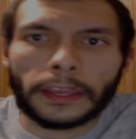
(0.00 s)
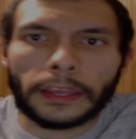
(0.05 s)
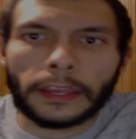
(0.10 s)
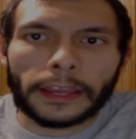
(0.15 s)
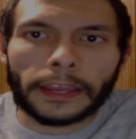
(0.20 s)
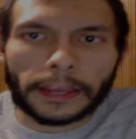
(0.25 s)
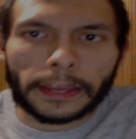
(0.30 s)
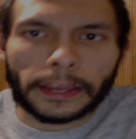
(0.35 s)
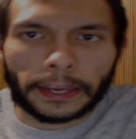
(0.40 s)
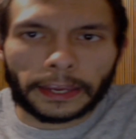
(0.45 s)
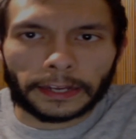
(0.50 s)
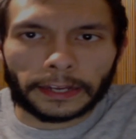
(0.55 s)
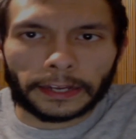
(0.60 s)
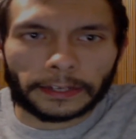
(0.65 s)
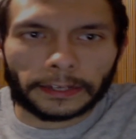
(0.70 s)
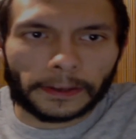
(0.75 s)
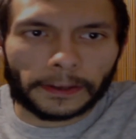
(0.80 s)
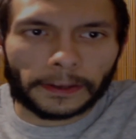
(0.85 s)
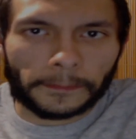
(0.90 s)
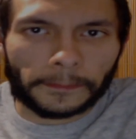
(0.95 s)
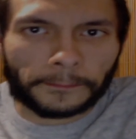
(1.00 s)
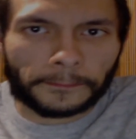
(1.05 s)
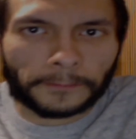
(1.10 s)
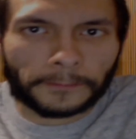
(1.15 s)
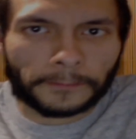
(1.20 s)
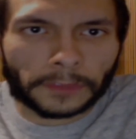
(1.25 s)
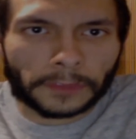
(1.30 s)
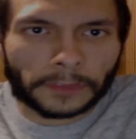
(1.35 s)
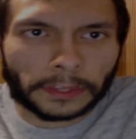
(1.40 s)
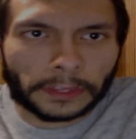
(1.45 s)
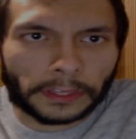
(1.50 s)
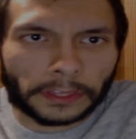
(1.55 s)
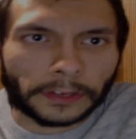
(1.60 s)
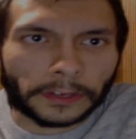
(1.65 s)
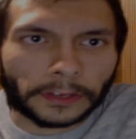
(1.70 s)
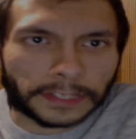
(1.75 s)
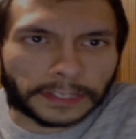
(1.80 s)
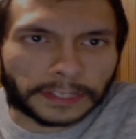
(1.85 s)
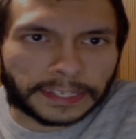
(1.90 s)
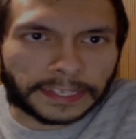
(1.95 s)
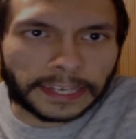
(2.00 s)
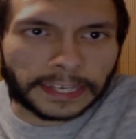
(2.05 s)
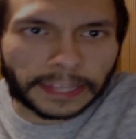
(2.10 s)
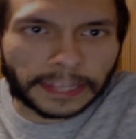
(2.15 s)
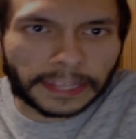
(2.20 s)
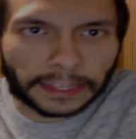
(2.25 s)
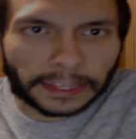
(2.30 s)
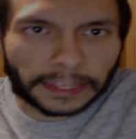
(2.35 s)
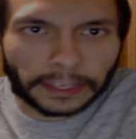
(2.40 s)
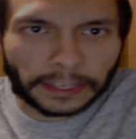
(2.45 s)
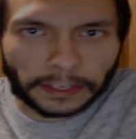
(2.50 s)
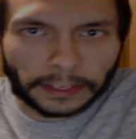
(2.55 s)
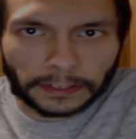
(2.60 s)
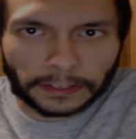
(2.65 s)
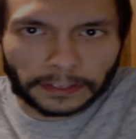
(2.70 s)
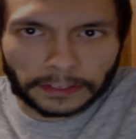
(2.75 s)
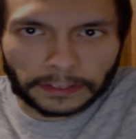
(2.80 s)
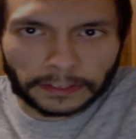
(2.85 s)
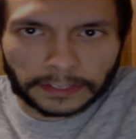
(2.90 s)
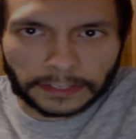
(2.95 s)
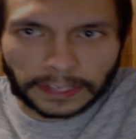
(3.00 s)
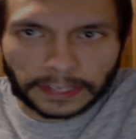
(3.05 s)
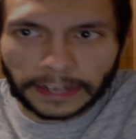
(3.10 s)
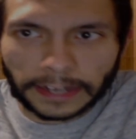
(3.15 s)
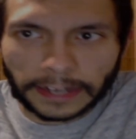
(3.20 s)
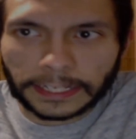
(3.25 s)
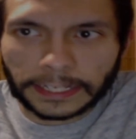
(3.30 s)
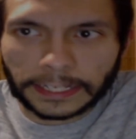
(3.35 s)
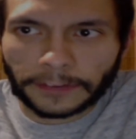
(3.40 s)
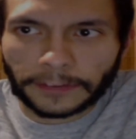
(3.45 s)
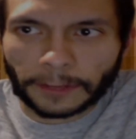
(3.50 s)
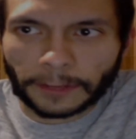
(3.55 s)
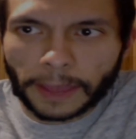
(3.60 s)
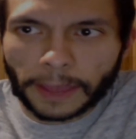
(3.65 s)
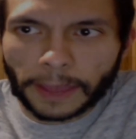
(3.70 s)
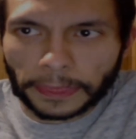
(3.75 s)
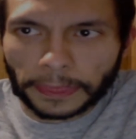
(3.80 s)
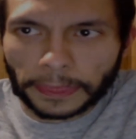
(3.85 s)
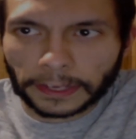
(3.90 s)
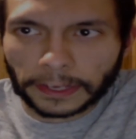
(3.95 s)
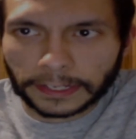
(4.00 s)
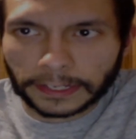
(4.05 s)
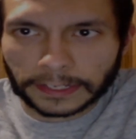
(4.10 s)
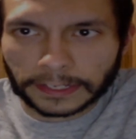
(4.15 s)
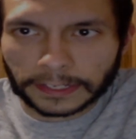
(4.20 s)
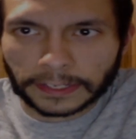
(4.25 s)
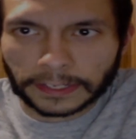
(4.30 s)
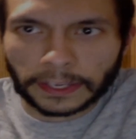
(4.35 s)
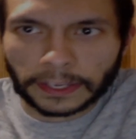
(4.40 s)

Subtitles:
And you could see that the scientific method is